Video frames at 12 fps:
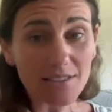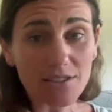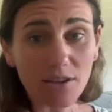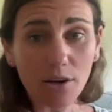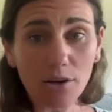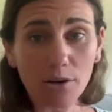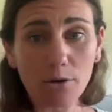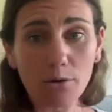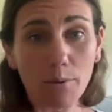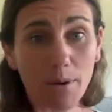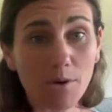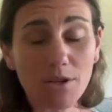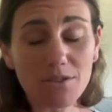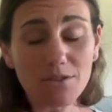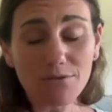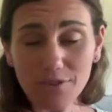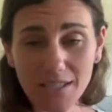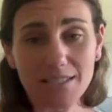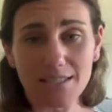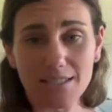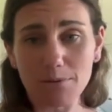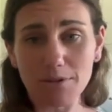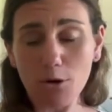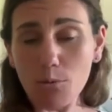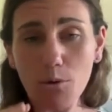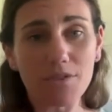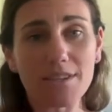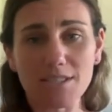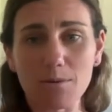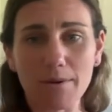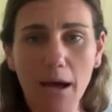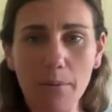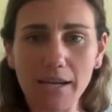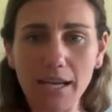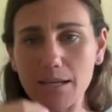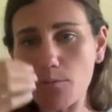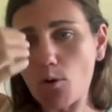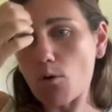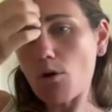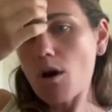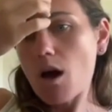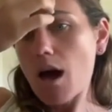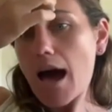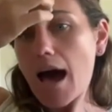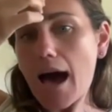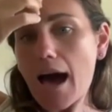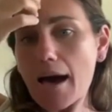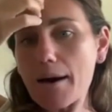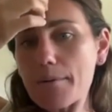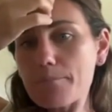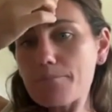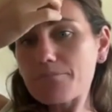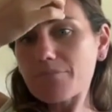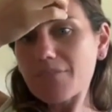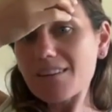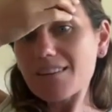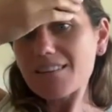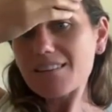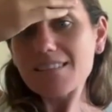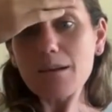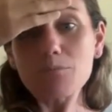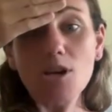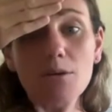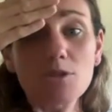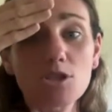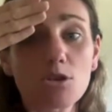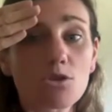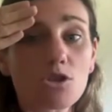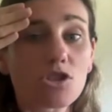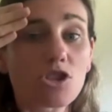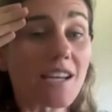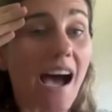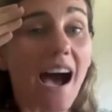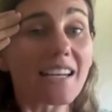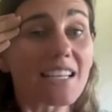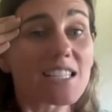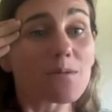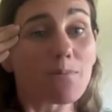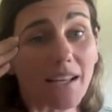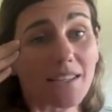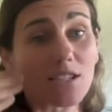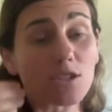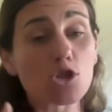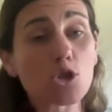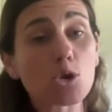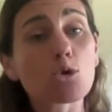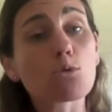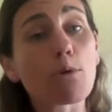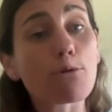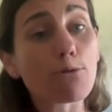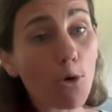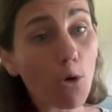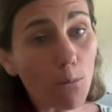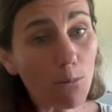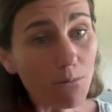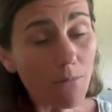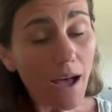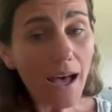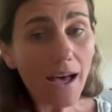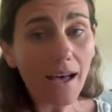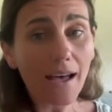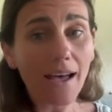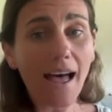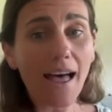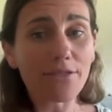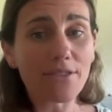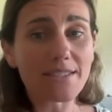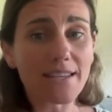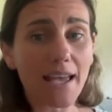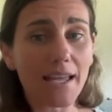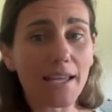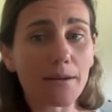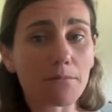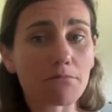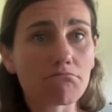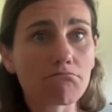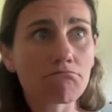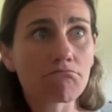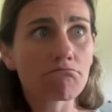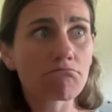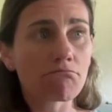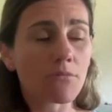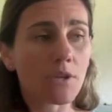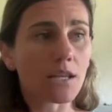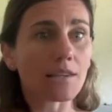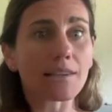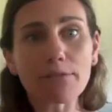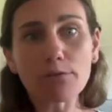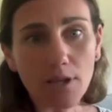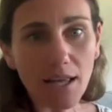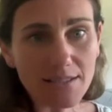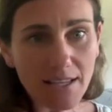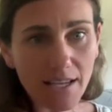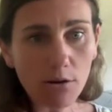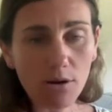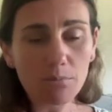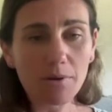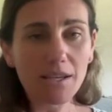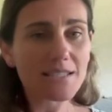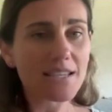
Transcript: So we want to fix this. We don't want this to be happening anymore. Um, Sometimes the children just aren't expected to perform at the same level as their hearing peers.